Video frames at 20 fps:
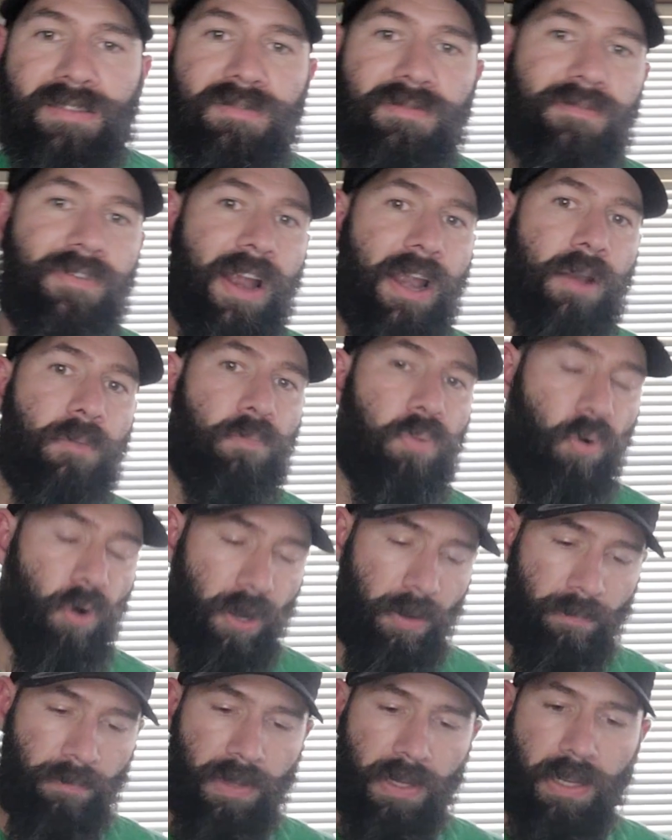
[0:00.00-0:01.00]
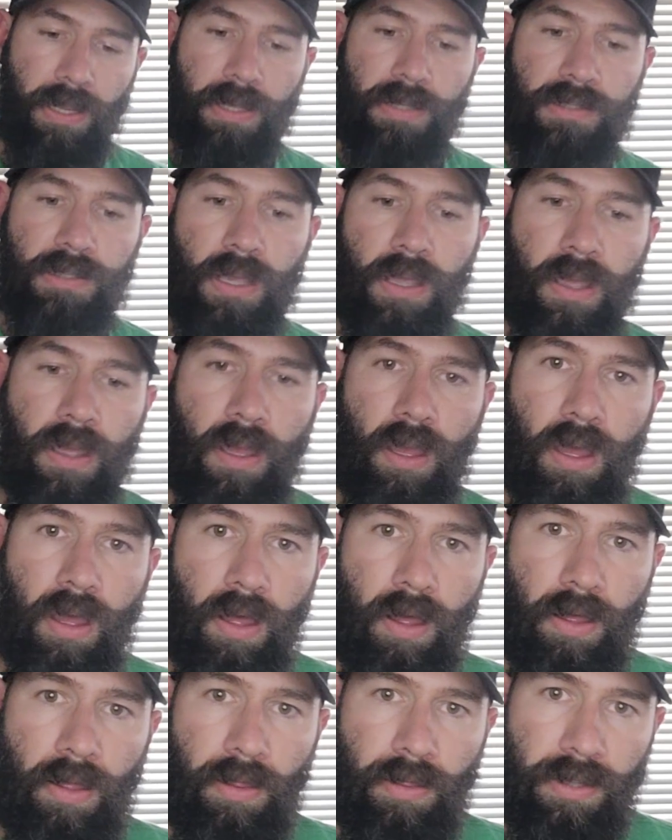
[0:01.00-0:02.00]
It's very important because
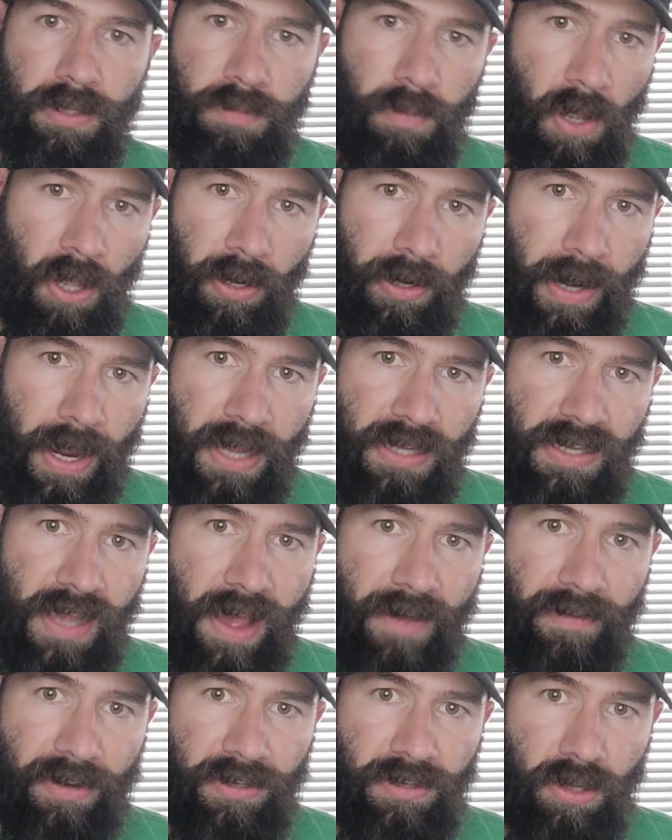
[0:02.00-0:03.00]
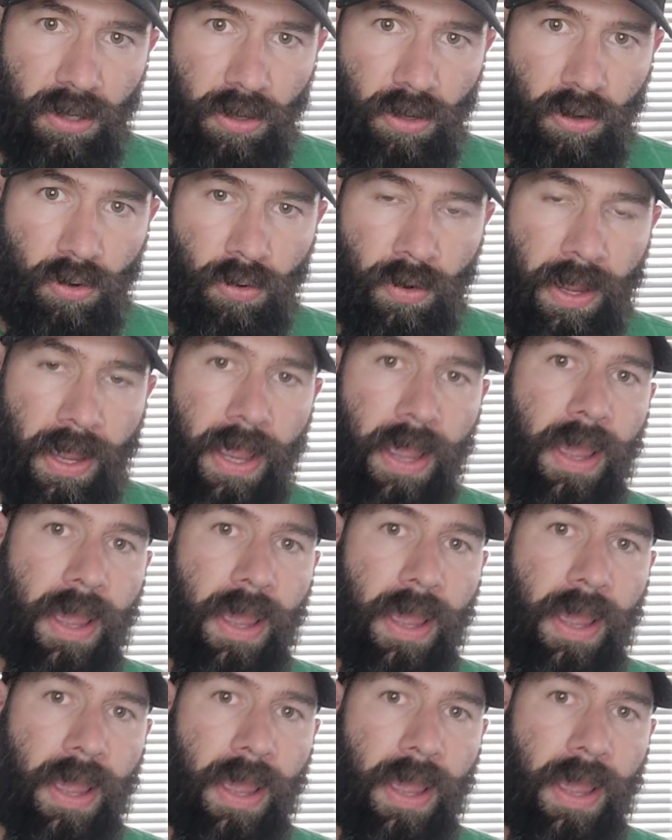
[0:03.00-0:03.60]
the smaller guys have it too,